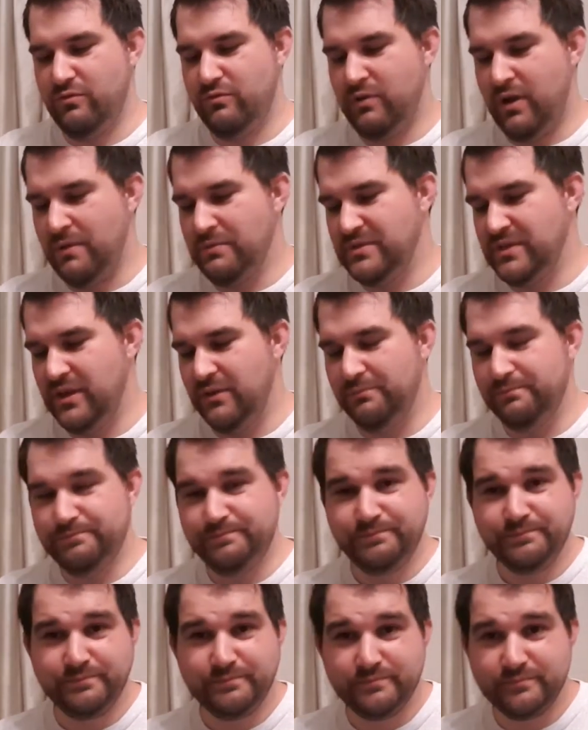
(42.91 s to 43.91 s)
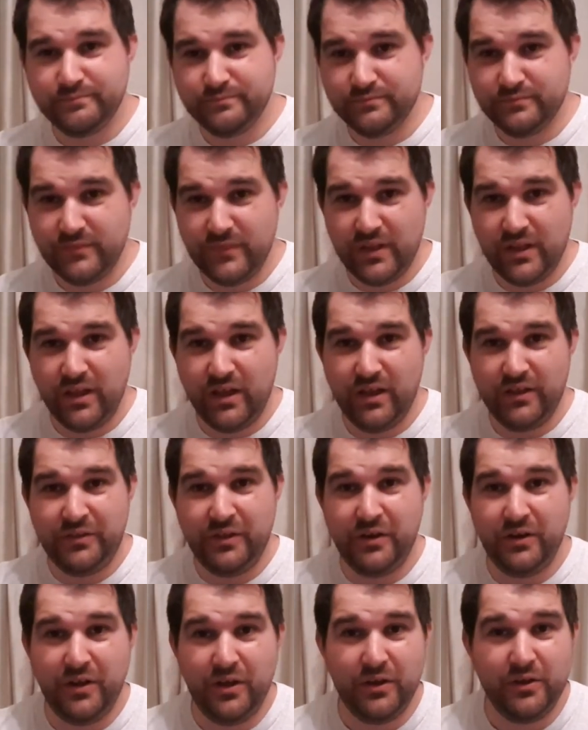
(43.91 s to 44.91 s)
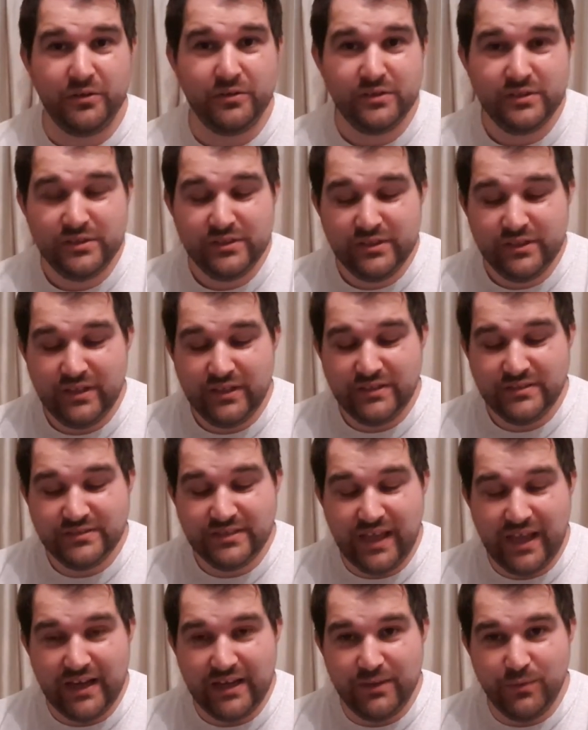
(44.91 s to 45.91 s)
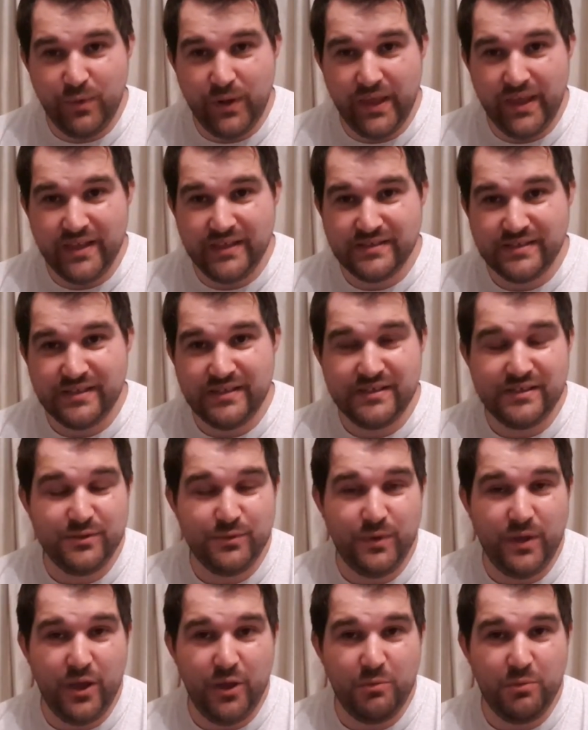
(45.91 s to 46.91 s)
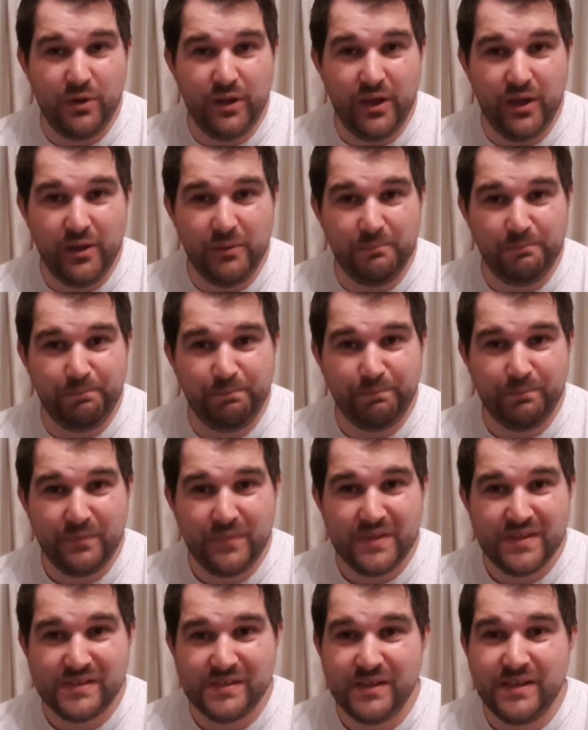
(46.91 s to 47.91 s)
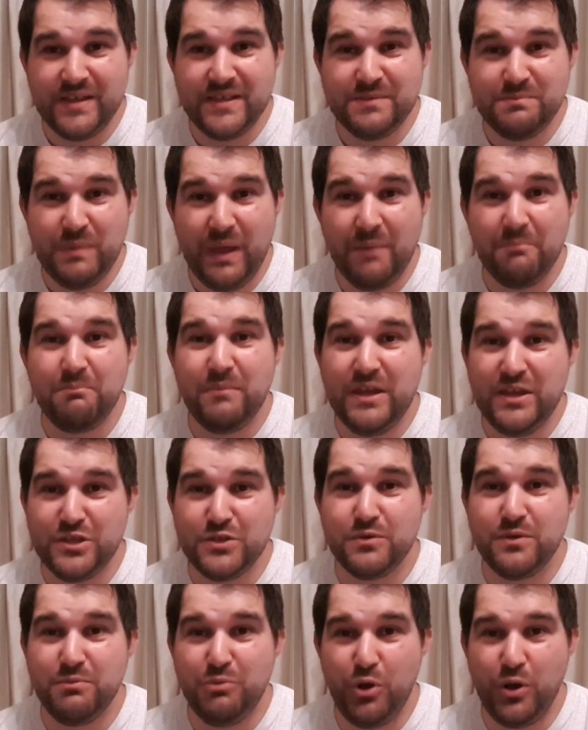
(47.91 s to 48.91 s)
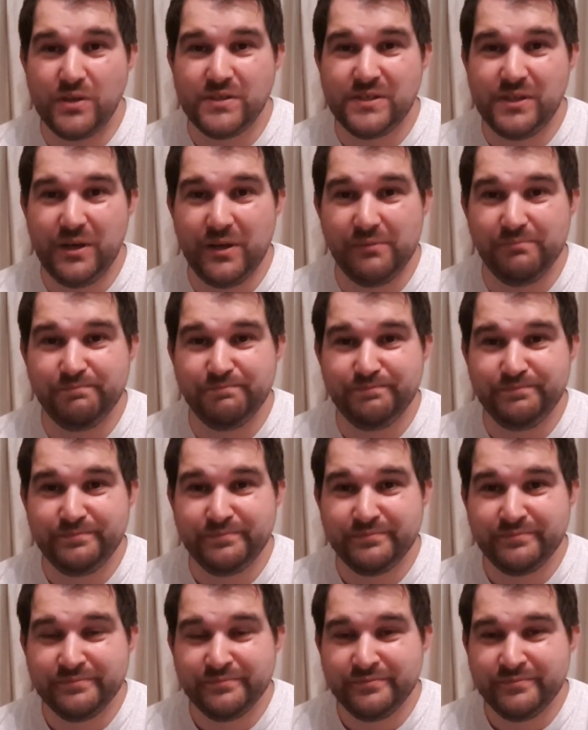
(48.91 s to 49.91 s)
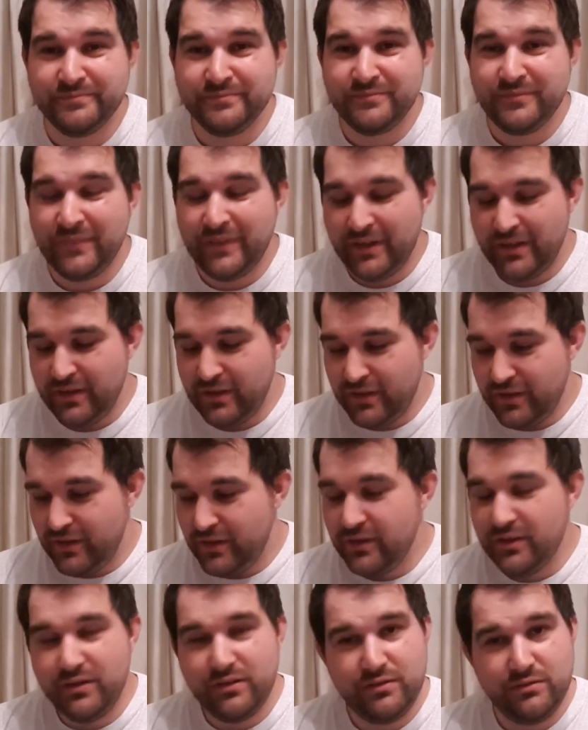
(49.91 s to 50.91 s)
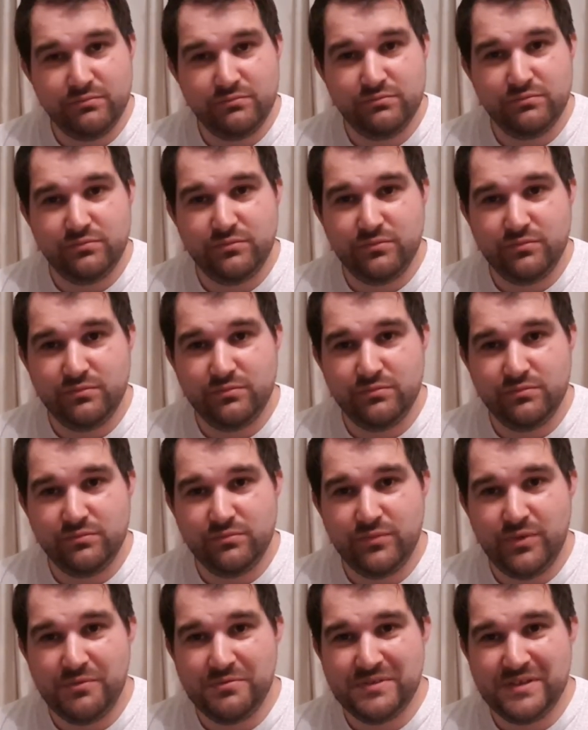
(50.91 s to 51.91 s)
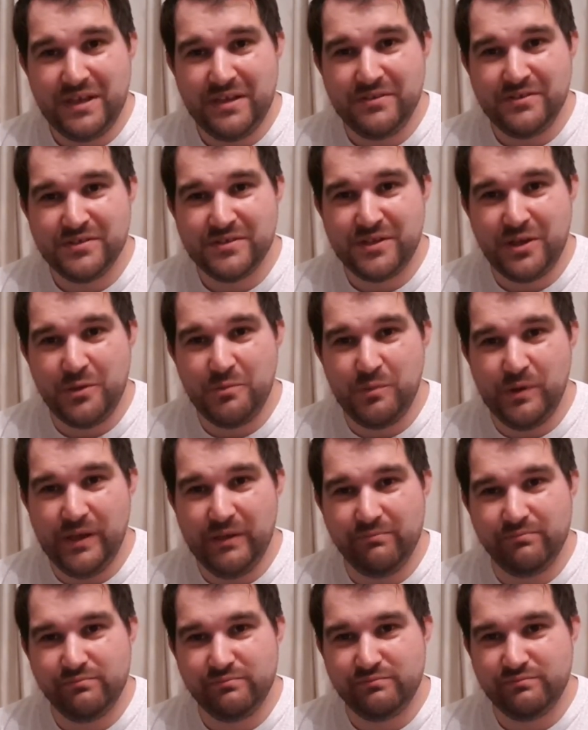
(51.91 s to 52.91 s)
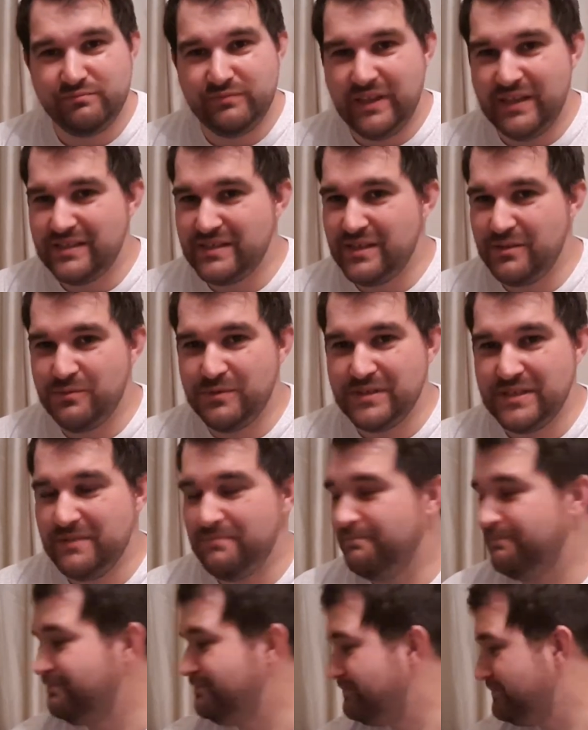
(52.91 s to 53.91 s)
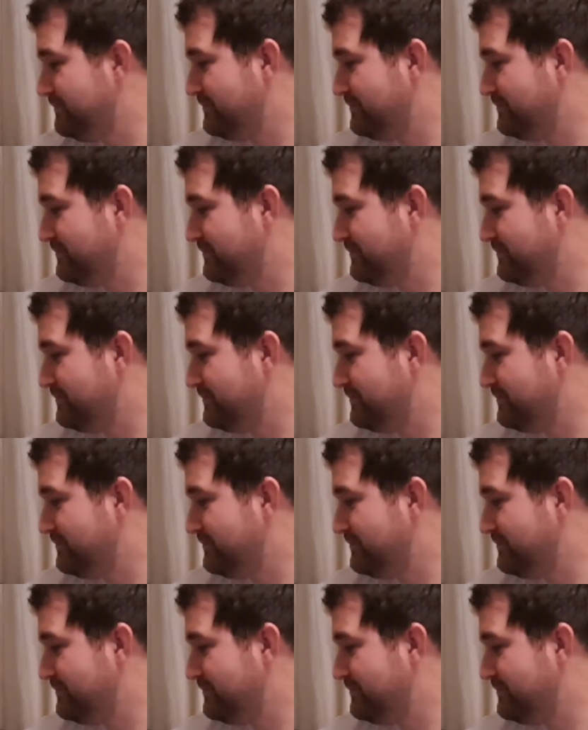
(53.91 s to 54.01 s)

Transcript: wrapped up. I don't know exactly what it is until we open it up. So it is Matt mystery box time. I would say just open it. Let's see what's in.